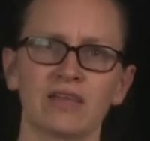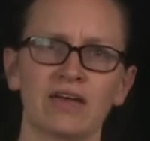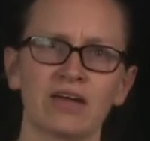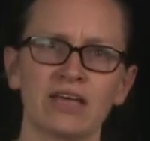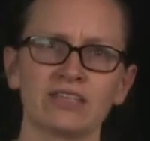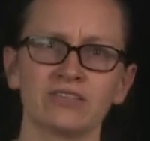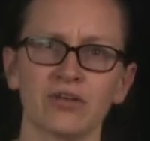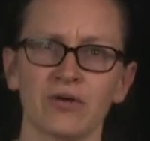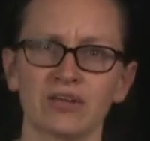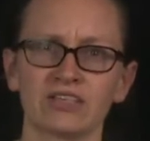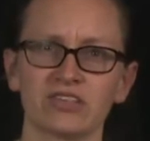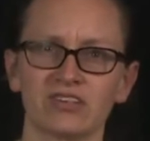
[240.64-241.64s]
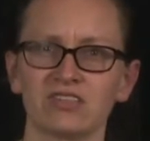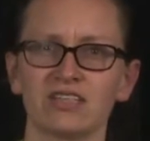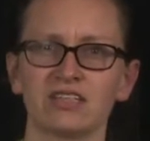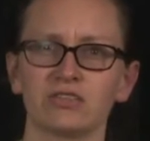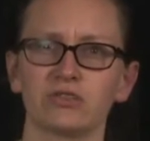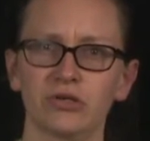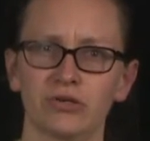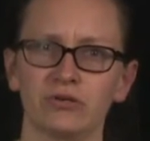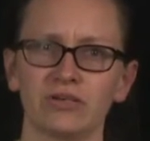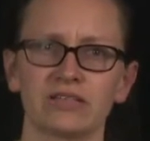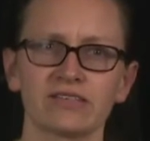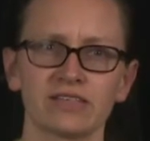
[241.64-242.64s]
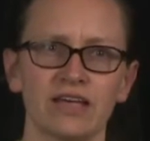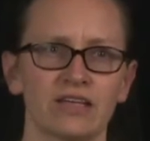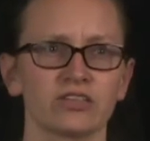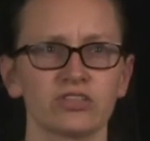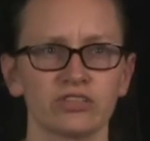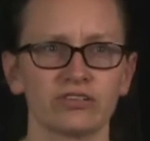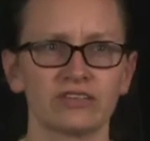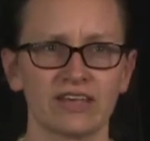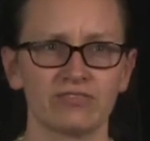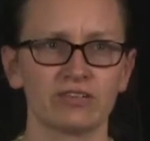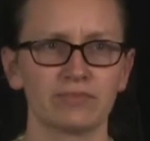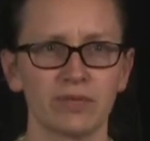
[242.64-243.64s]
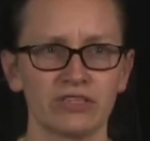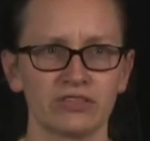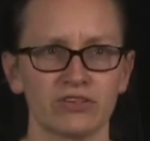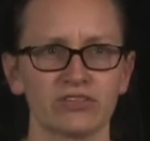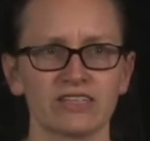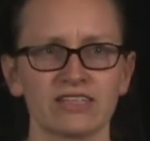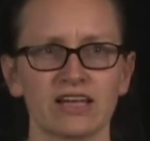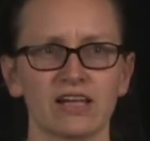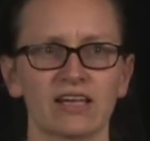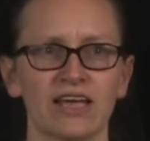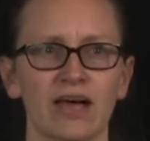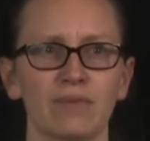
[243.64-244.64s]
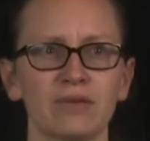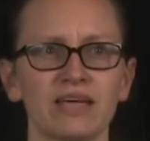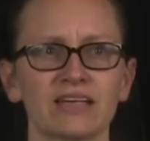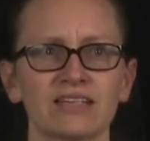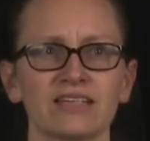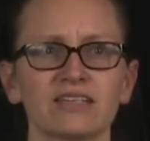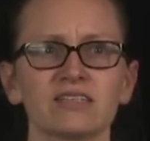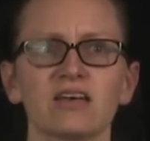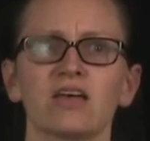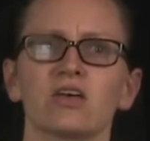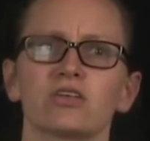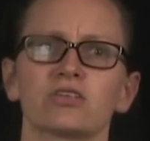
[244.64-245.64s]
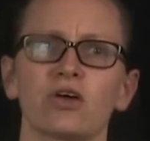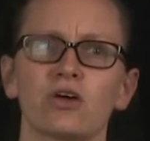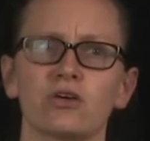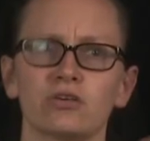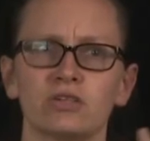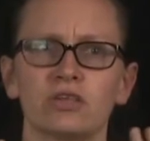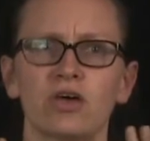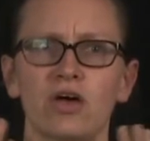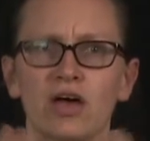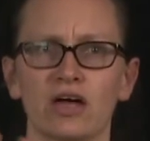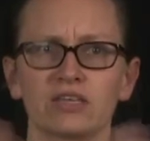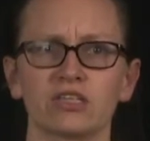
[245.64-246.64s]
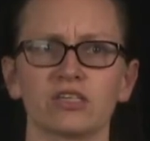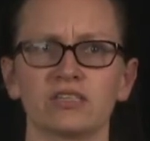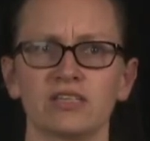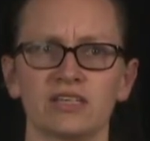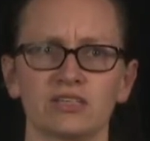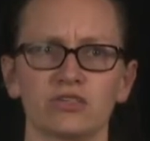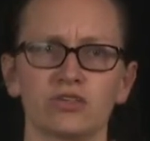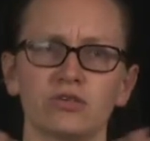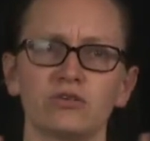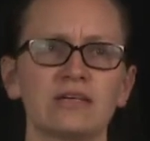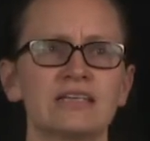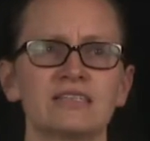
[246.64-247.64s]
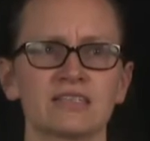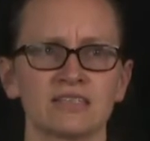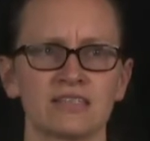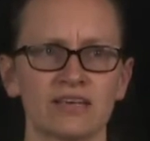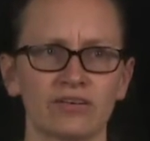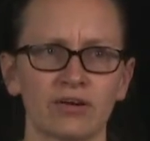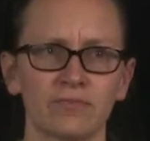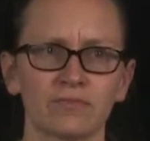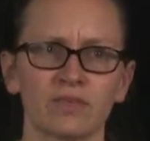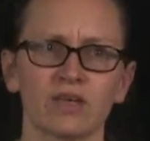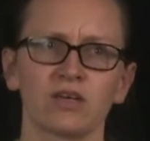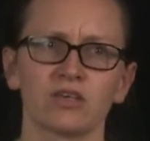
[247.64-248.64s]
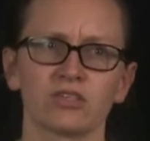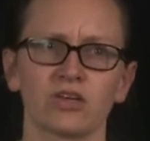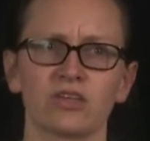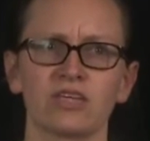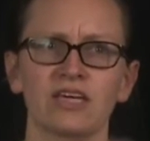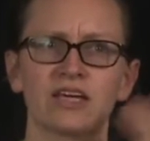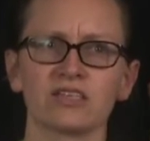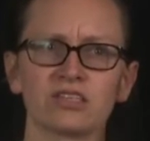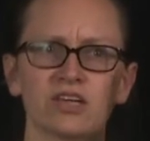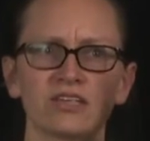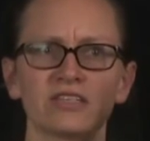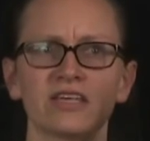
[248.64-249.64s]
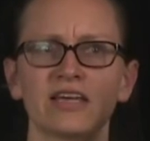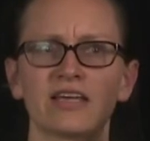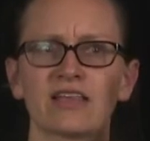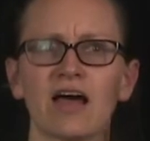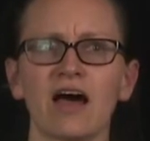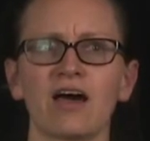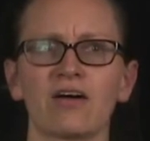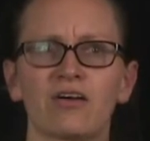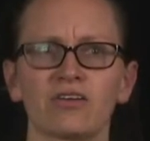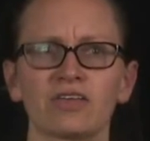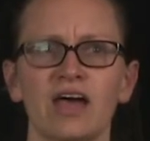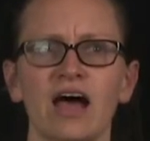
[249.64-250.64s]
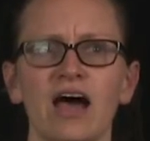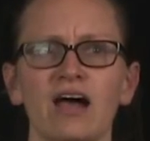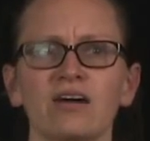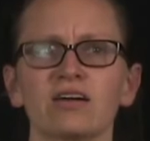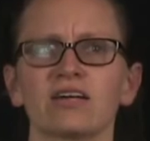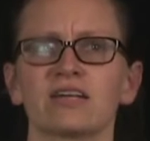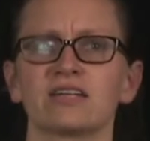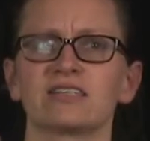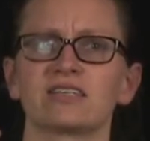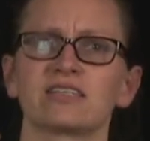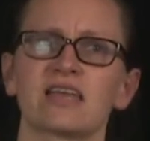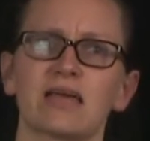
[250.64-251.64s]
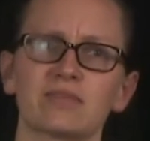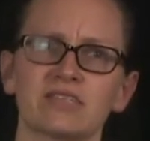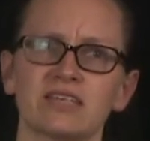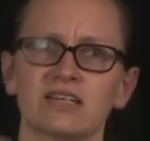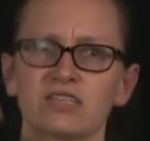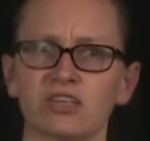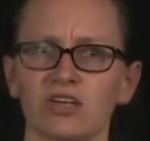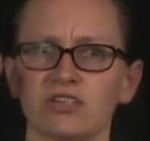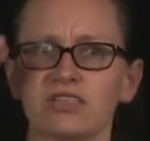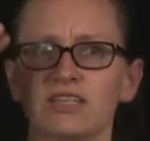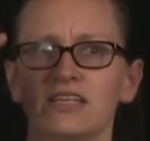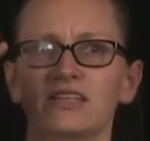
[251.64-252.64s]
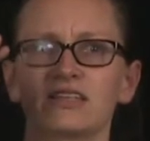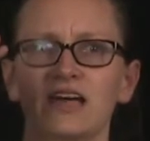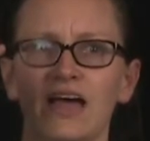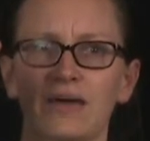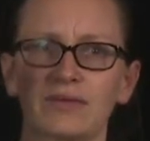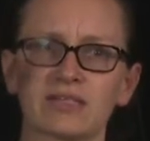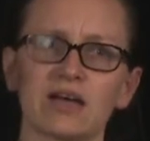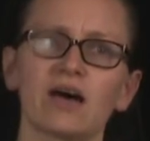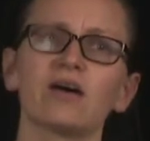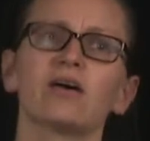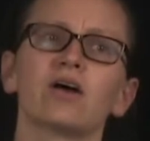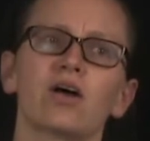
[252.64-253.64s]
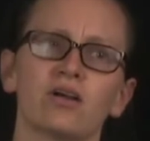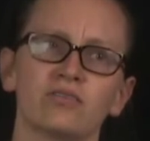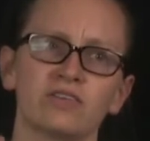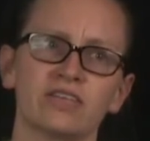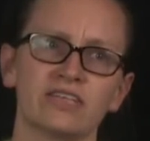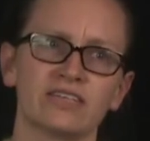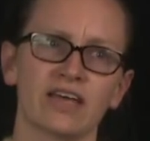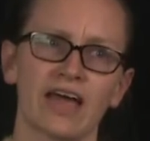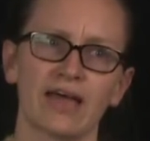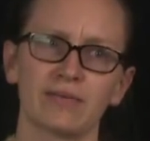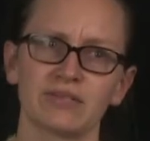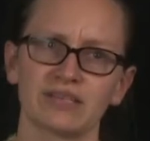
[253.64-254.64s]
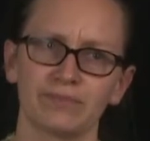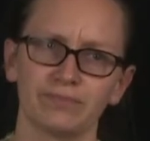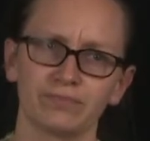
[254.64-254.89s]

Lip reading: there is no uncertainty in 2. It's an integer and everybody knows exactly how big it is. So the uncertainty in 2 is 0. So the uncertainty in R on R is the same as the uncertainty in the diameter over the diameter.